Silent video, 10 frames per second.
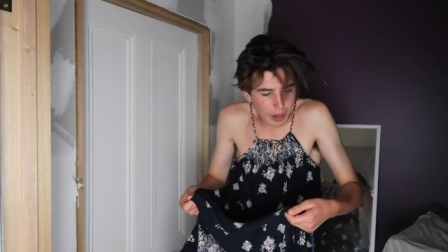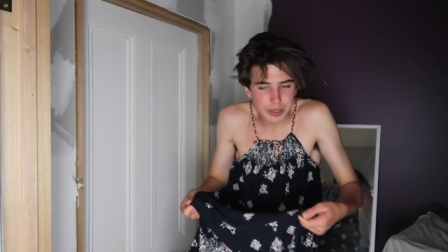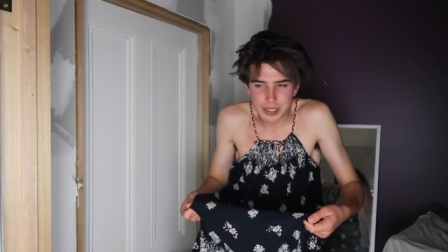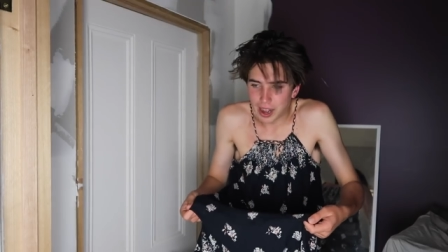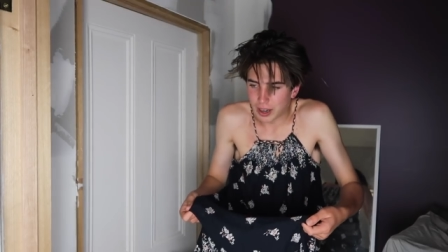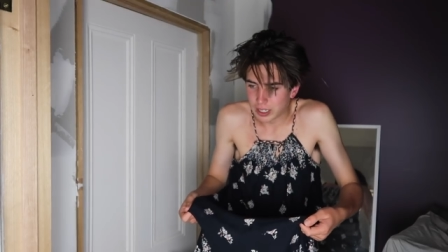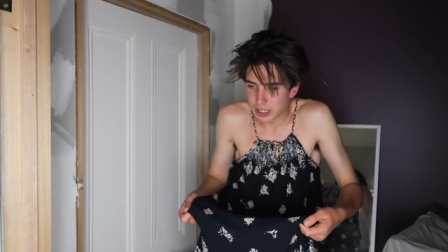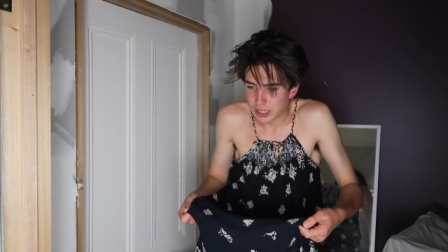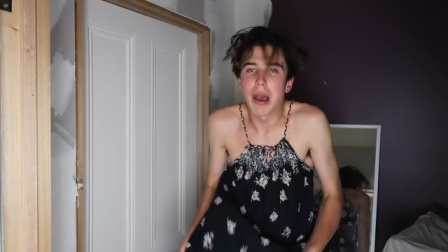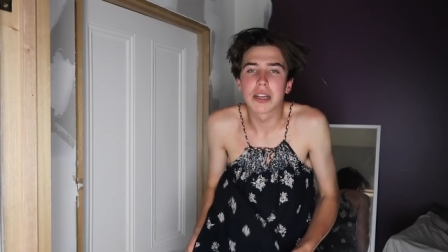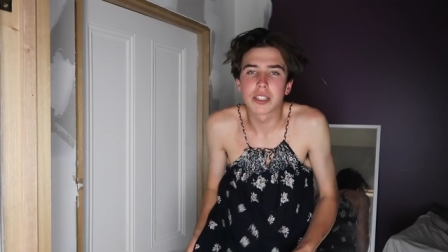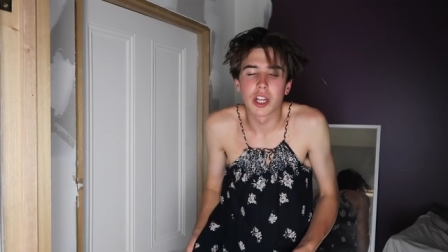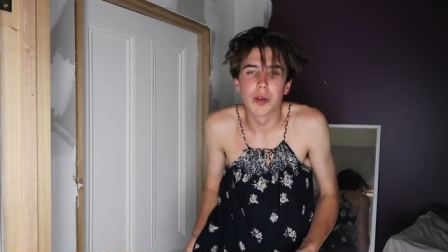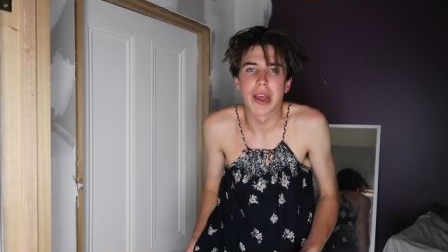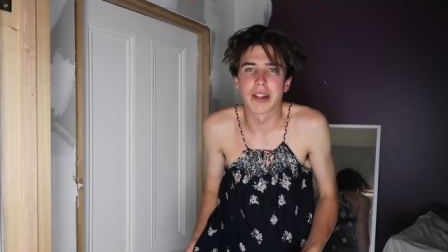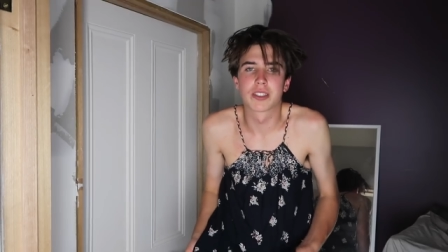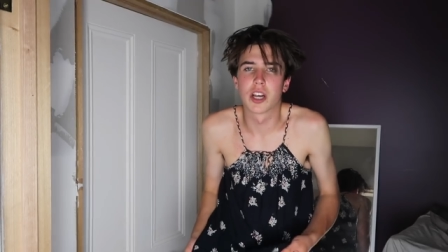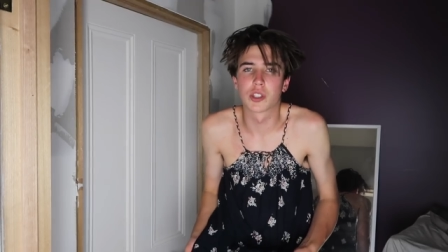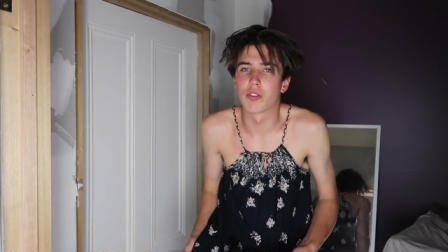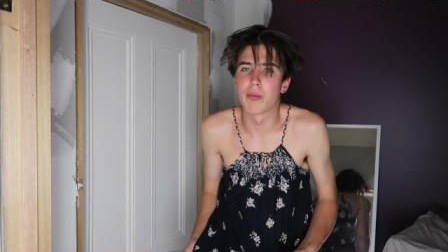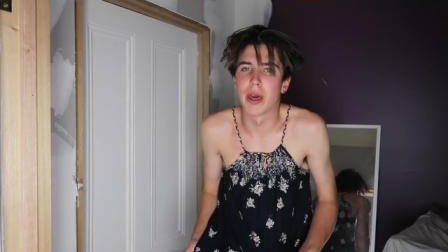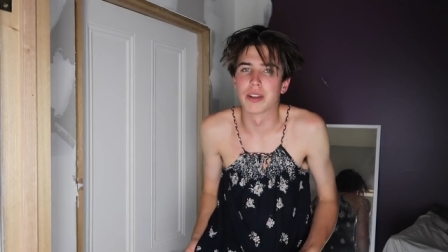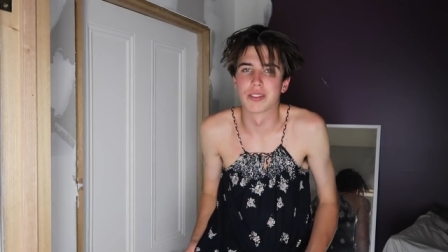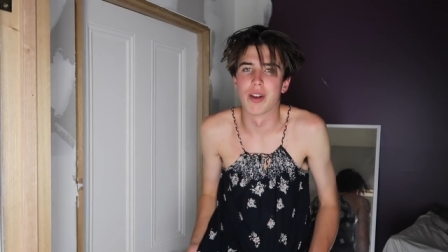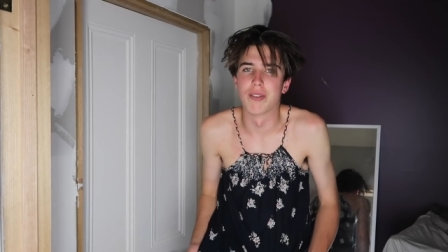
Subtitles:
I'm stuck. I'm actually gonna be Alessandra of the Meadows